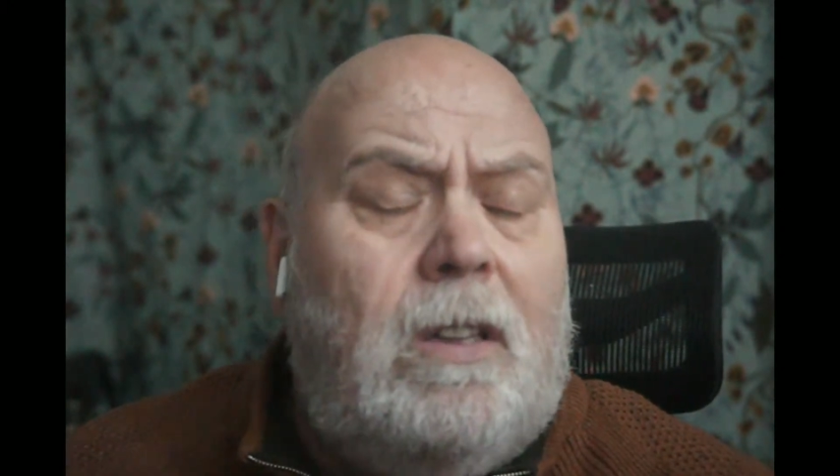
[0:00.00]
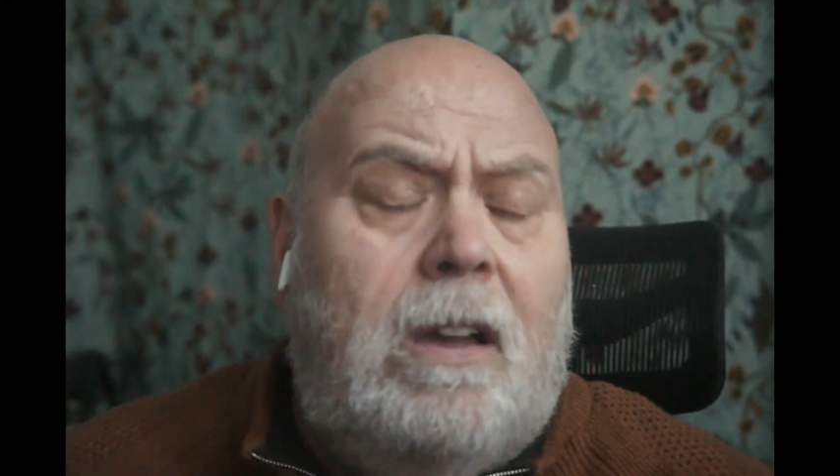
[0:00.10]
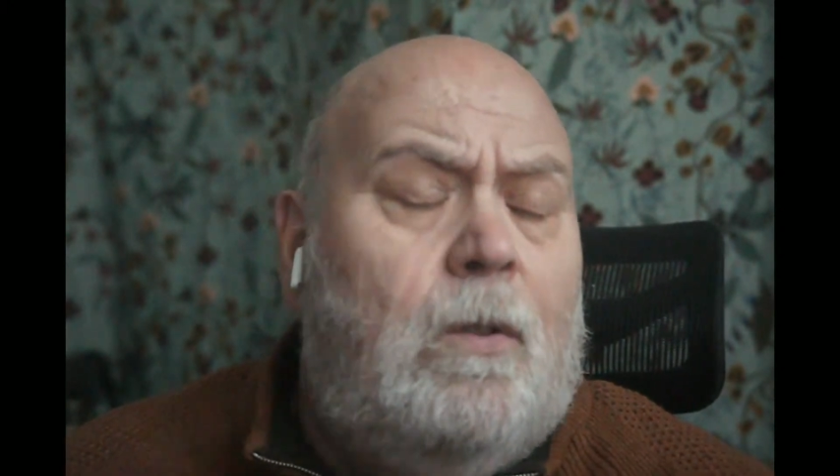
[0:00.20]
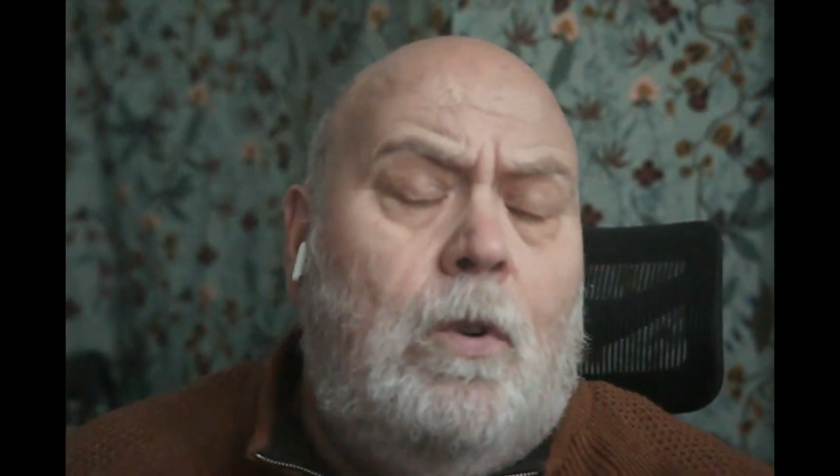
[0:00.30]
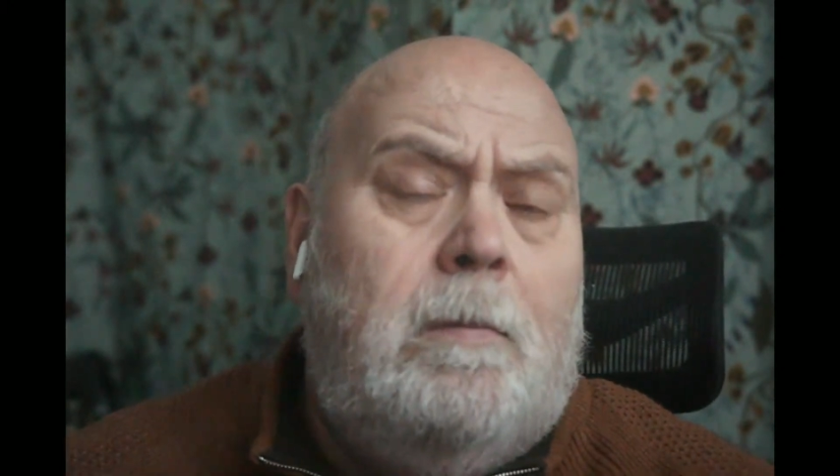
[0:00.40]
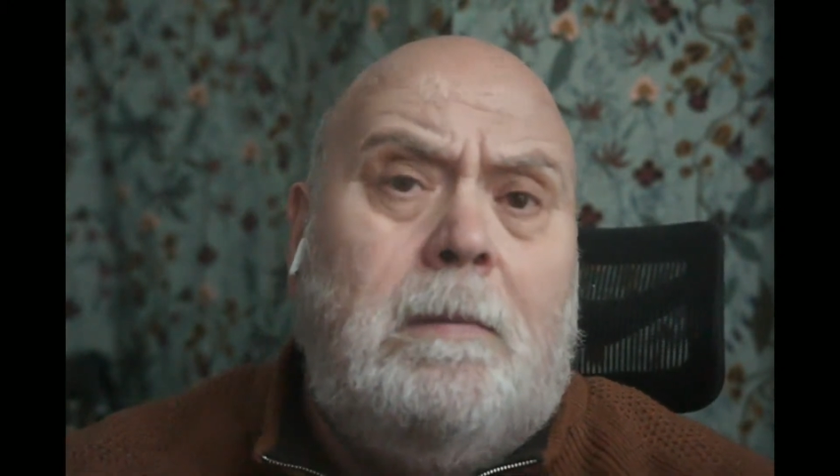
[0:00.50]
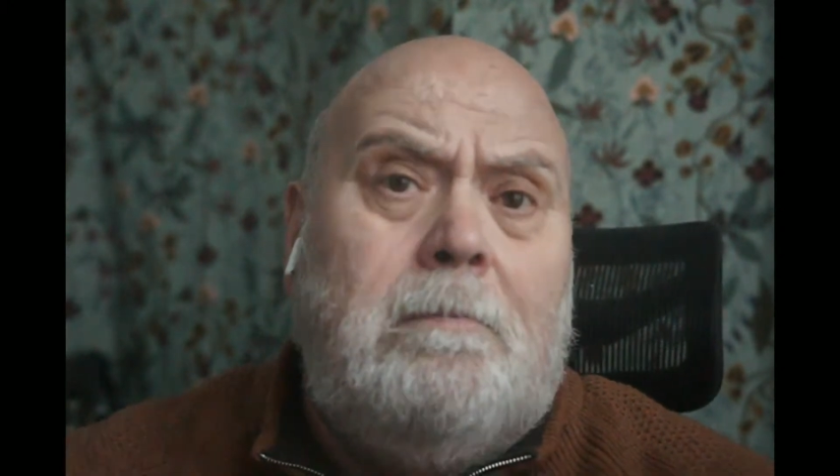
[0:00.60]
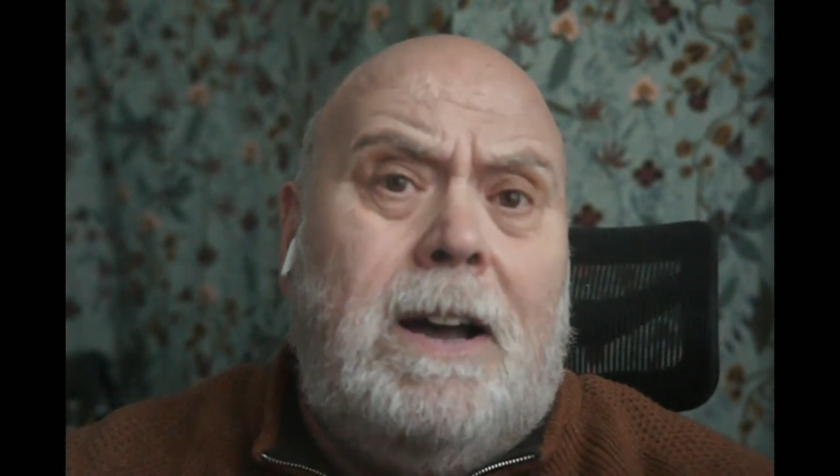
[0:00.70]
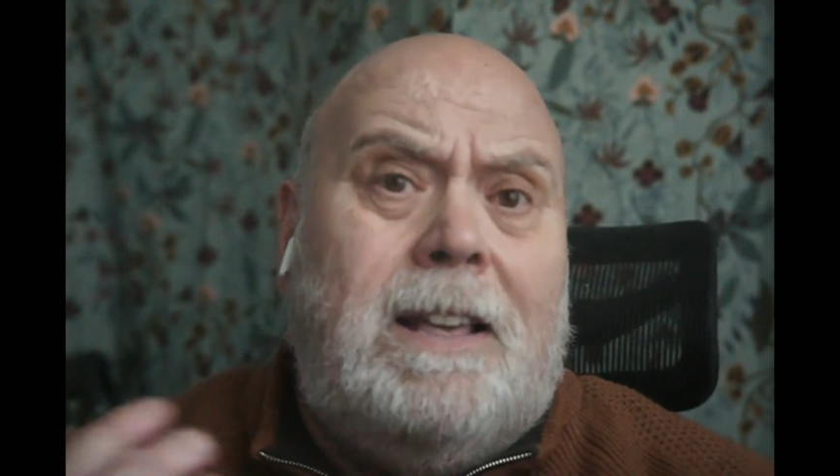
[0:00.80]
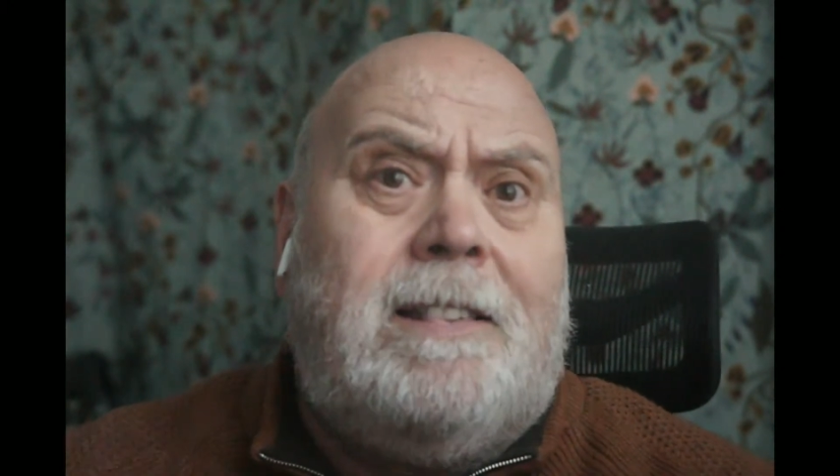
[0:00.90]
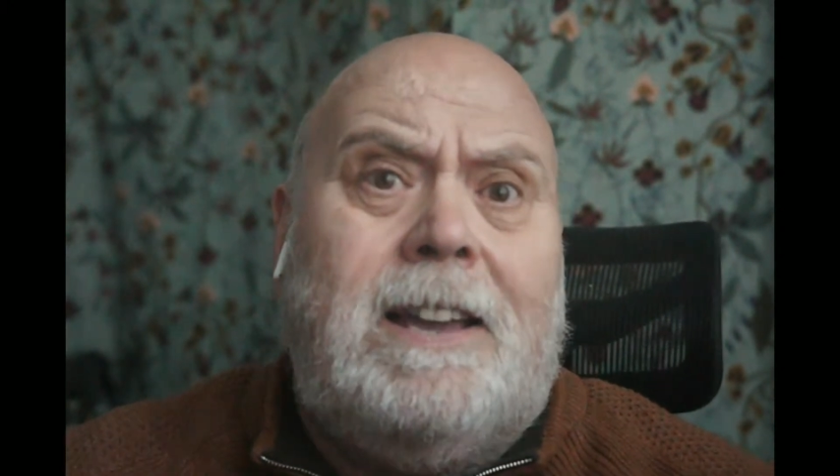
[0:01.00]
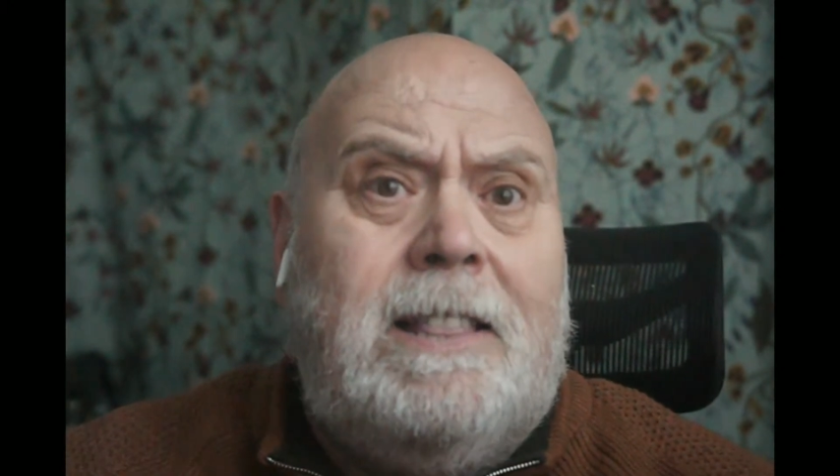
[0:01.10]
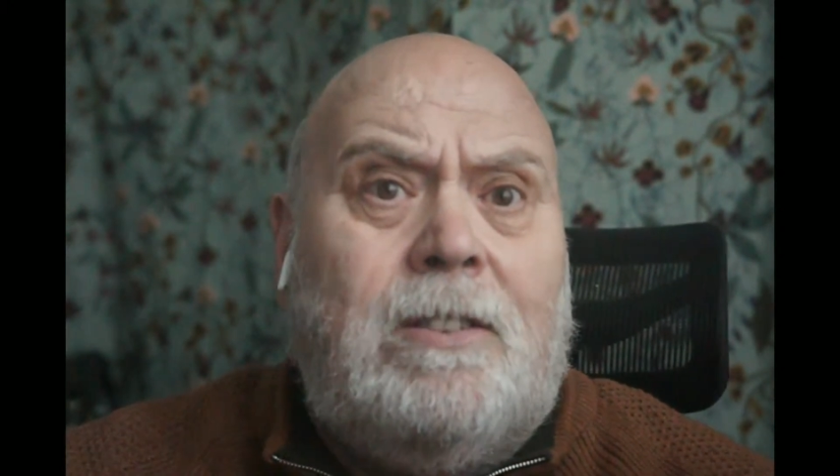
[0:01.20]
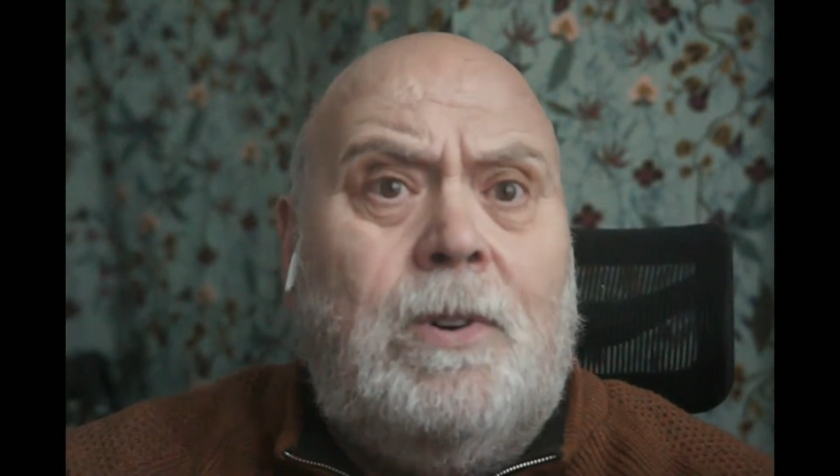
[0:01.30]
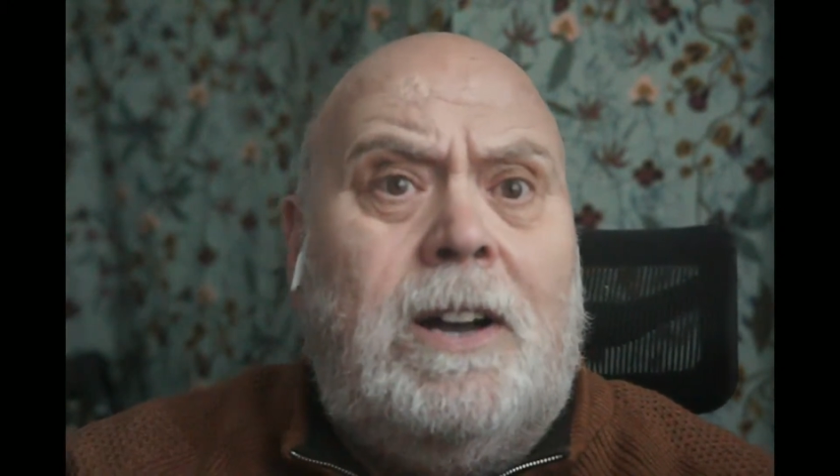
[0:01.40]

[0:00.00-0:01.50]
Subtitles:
a woman might say to